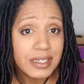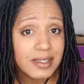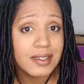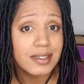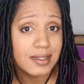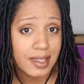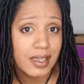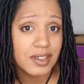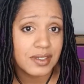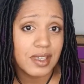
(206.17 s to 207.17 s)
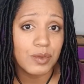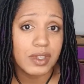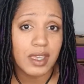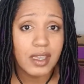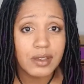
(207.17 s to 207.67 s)
to the stages that
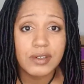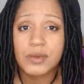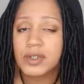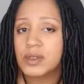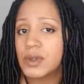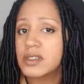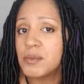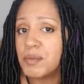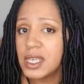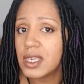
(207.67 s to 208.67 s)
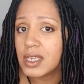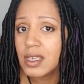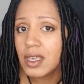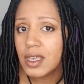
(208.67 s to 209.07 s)
will get you to where you want to be.